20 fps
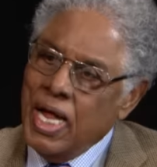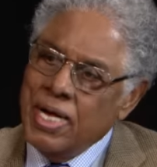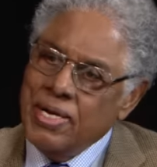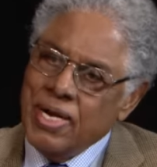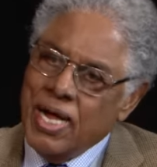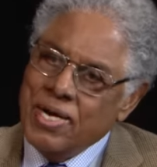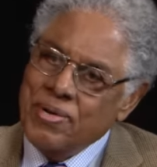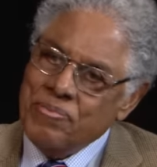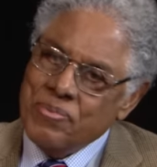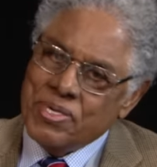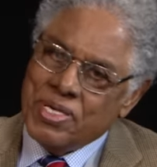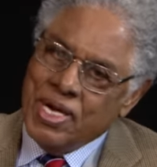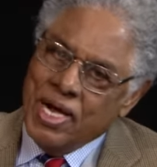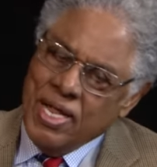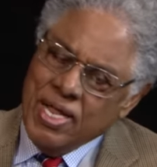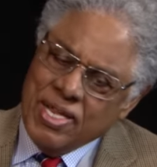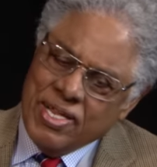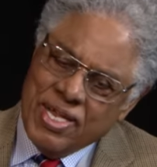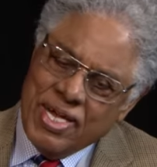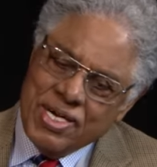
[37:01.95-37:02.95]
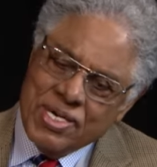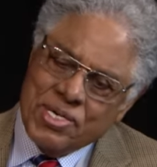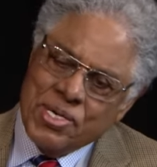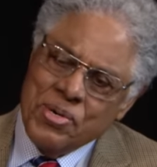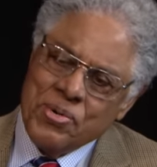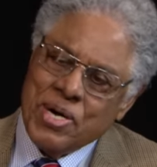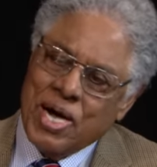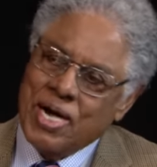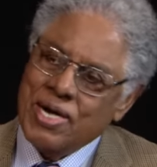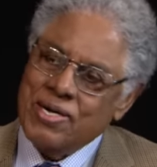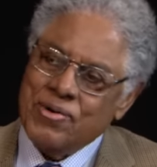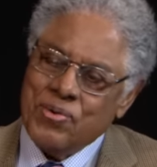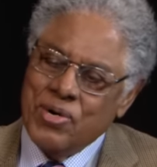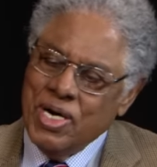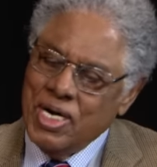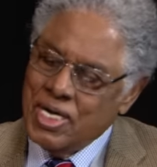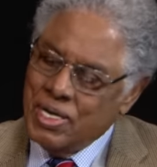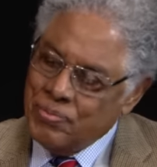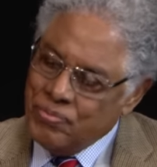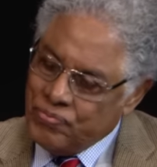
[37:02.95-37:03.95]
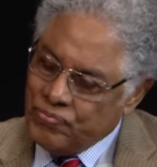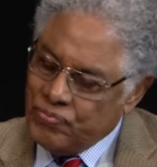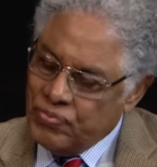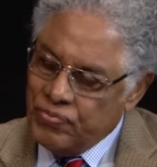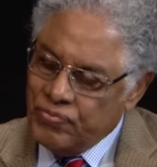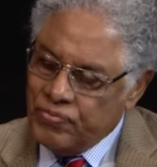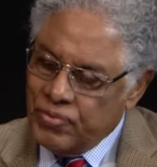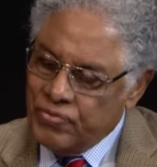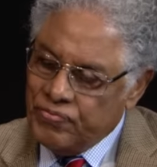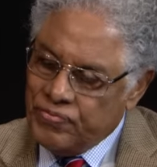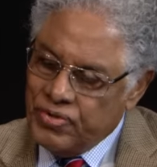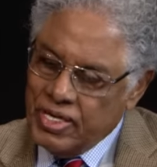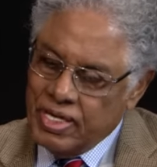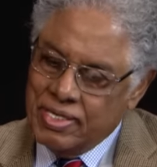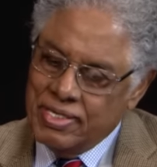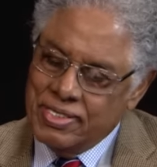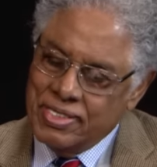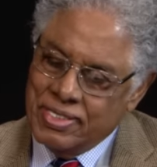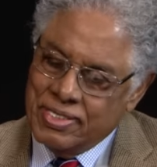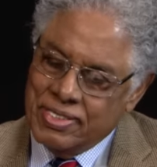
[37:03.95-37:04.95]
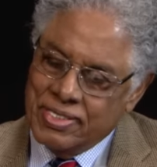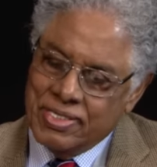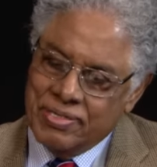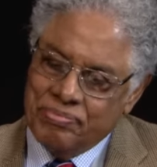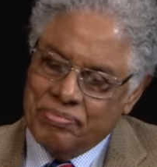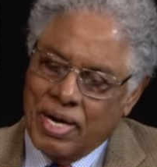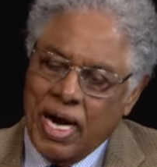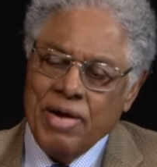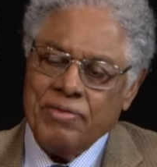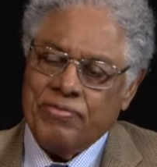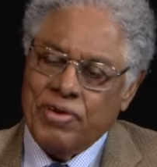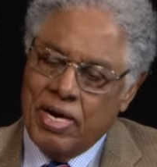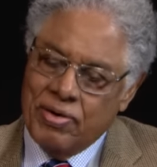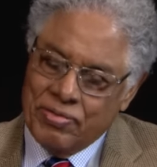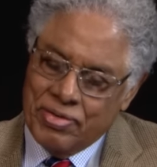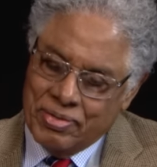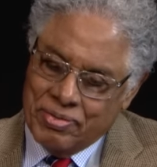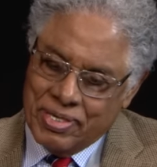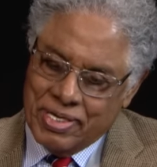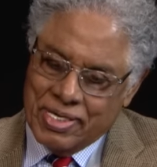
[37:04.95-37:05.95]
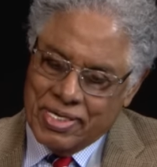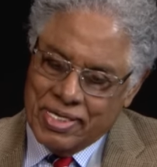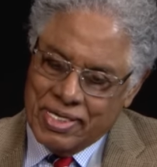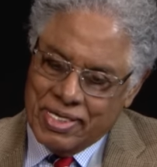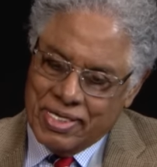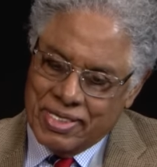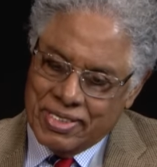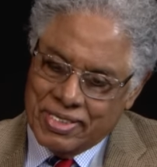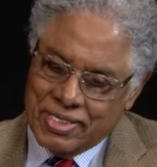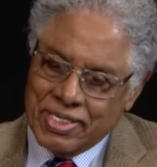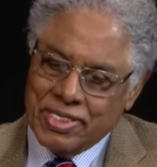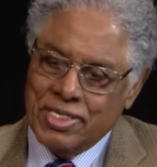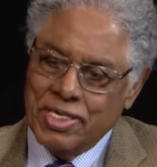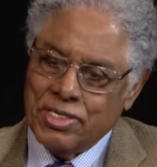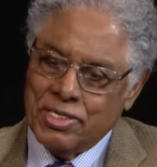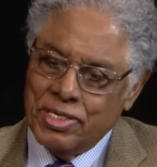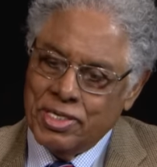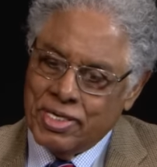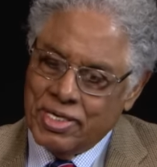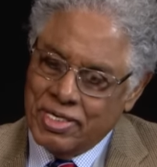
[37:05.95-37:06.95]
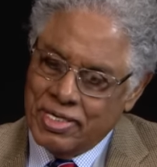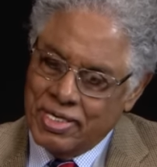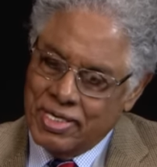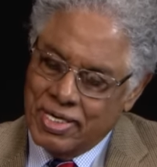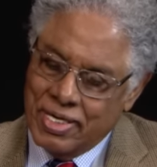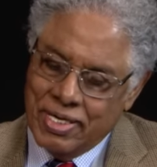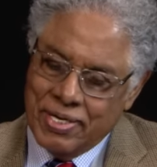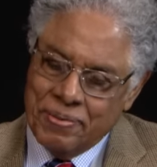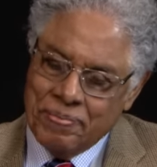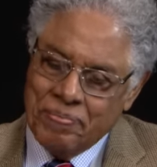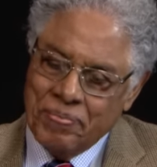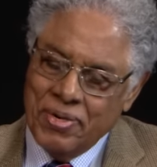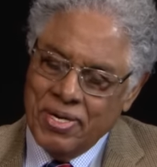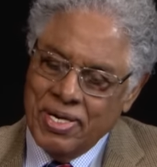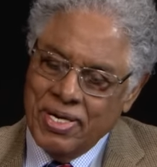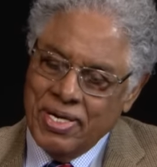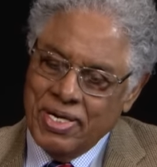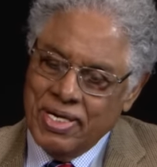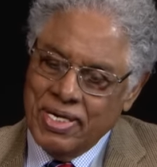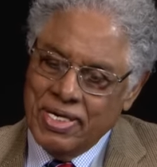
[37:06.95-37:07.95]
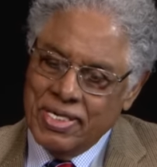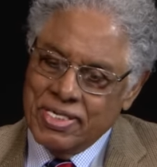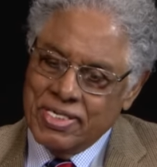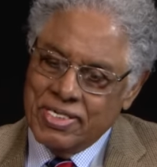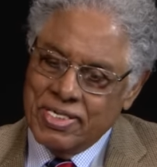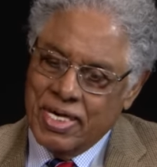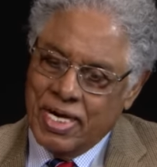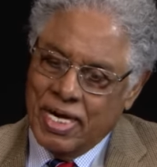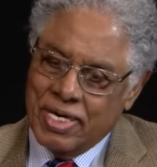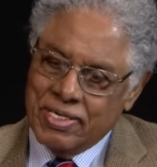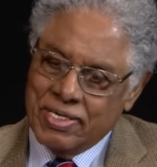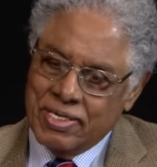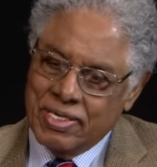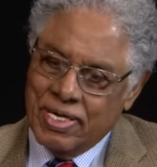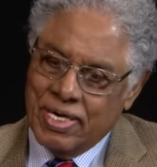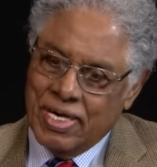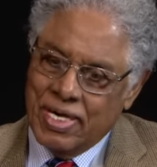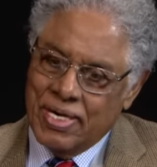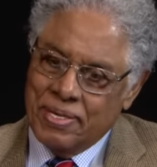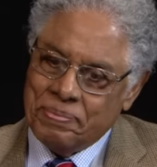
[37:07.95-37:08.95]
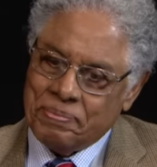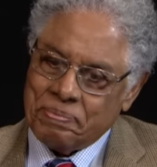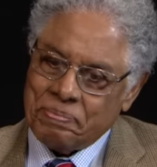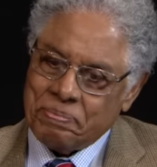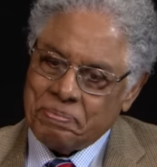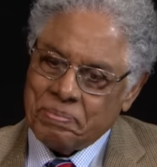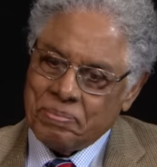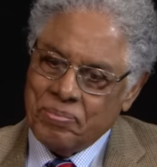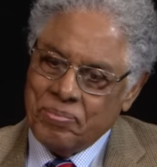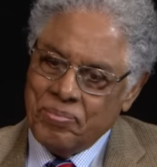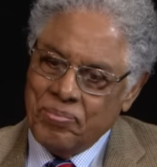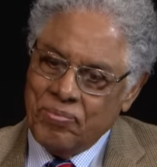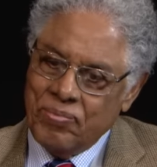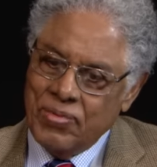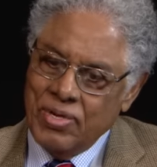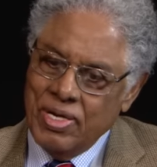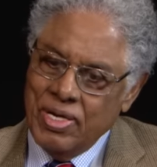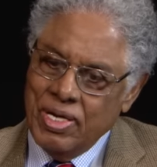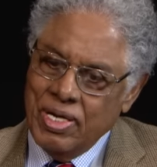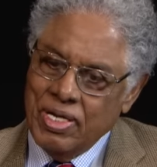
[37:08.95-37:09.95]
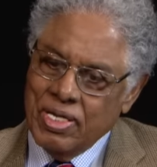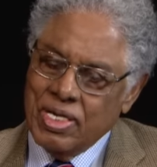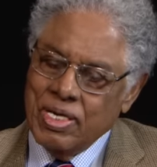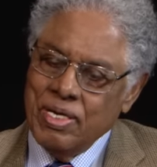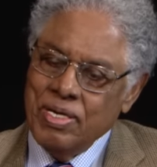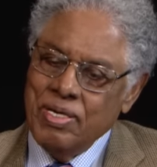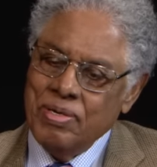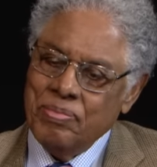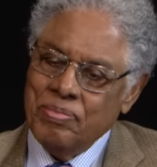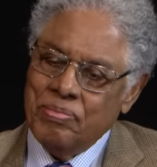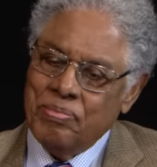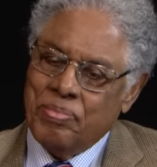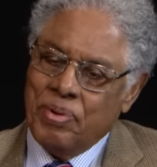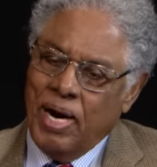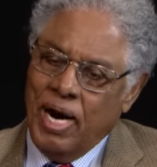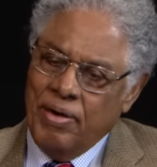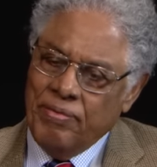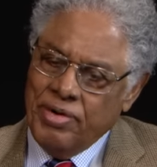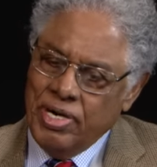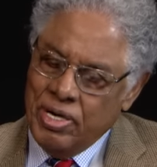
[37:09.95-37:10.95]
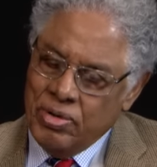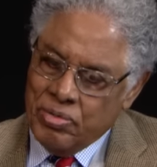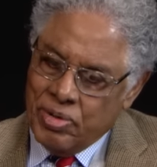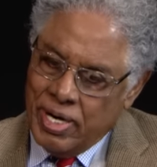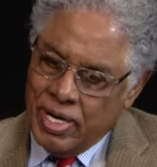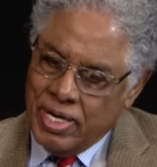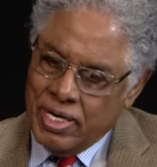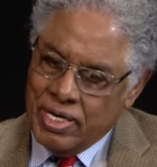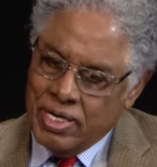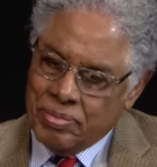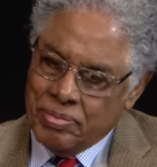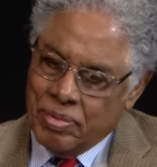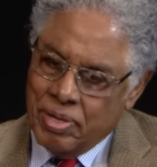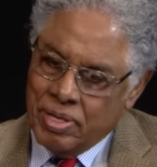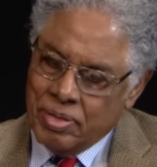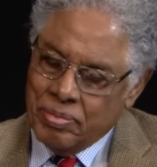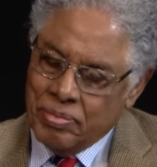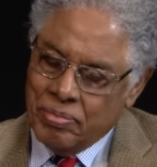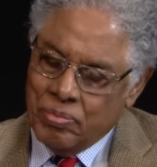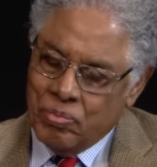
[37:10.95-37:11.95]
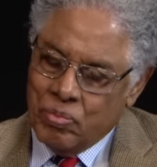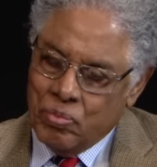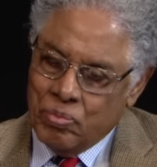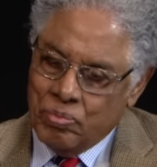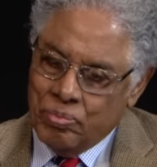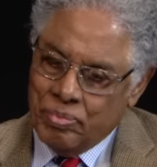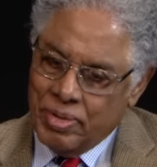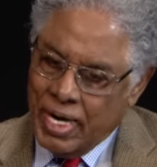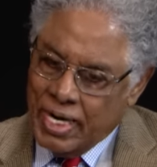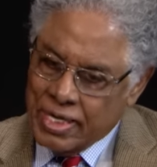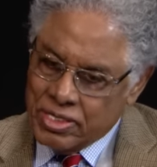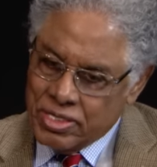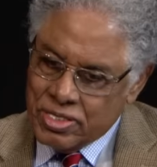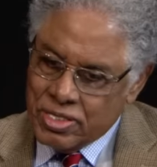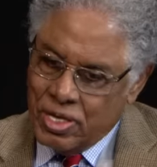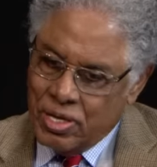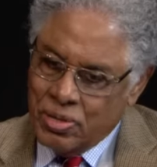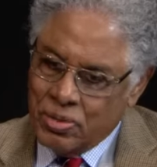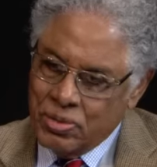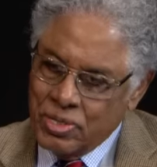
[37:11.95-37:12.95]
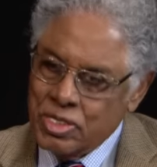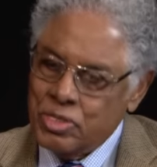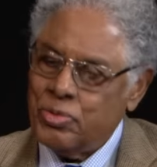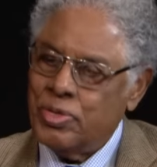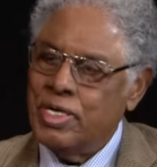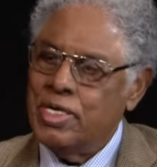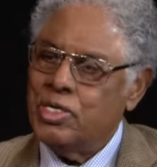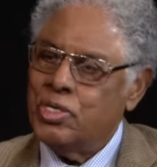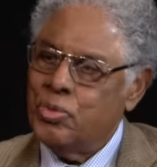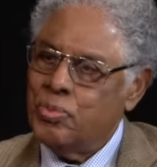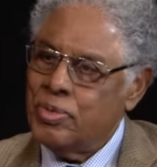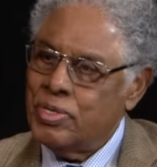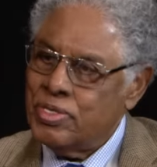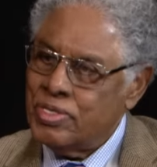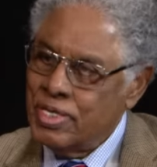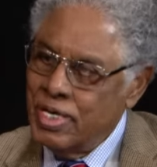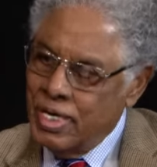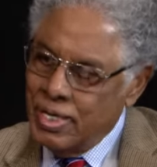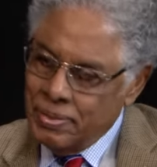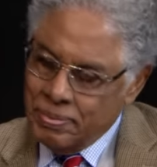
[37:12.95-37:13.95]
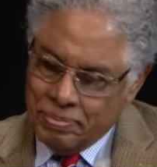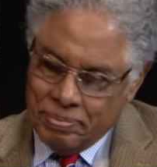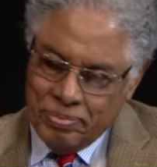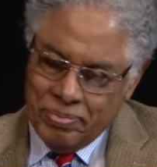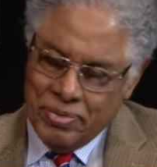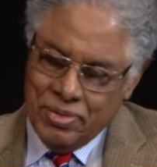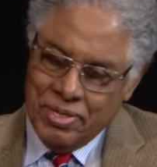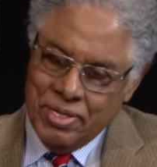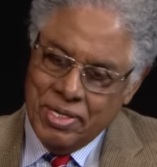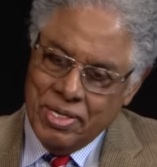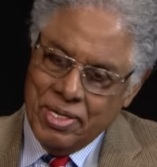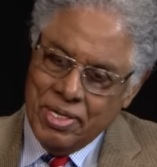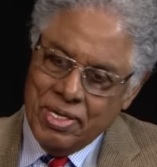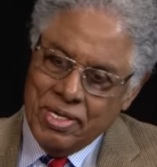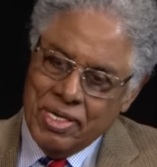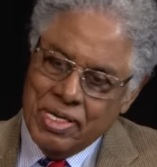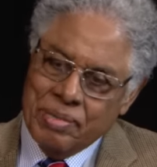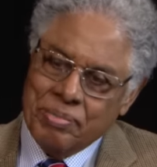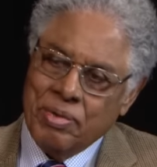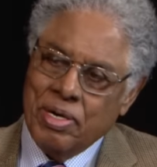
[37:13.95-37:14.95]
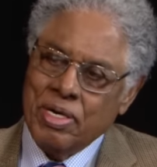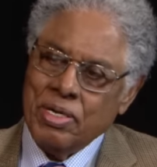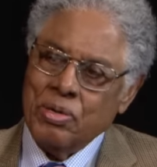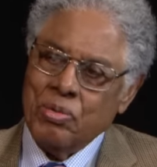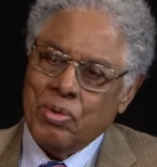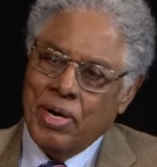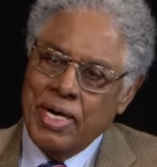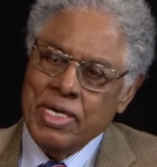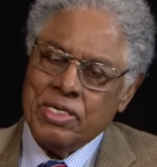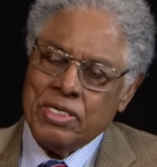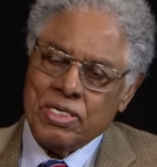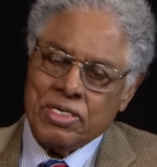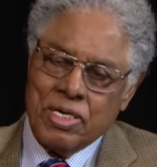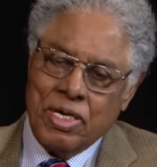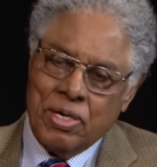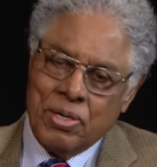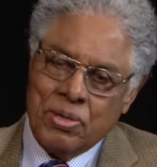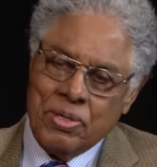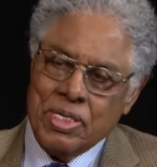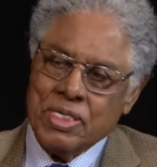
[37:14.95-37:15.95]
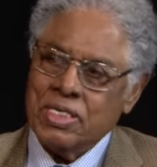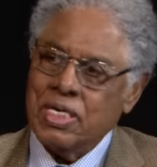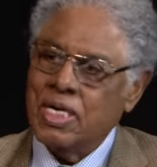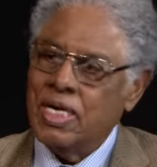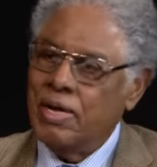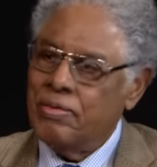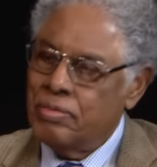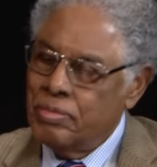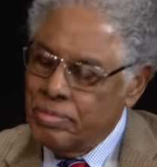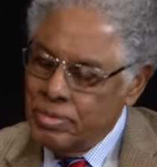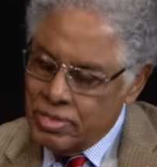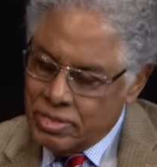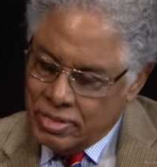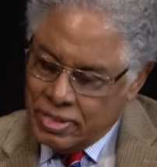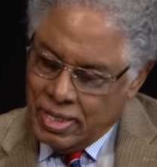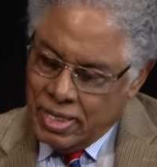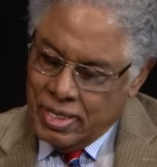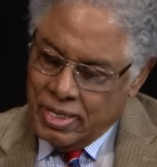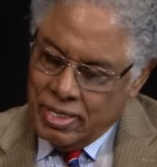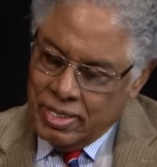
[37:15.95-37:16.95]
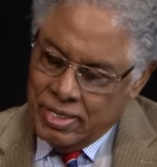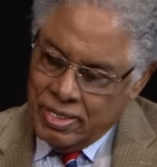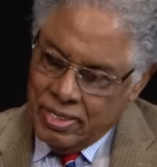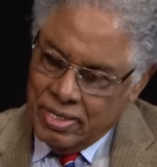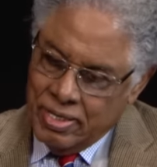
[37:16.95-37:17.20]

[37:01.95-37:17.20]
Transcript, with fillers: uh, and, and, but the other thing too, I, one of the my favorite uh, uh, statistic in there is that uh, the poverty rate among blacks as a whole is 22%. percent mm -hmm. Among whites as a whole is 11%.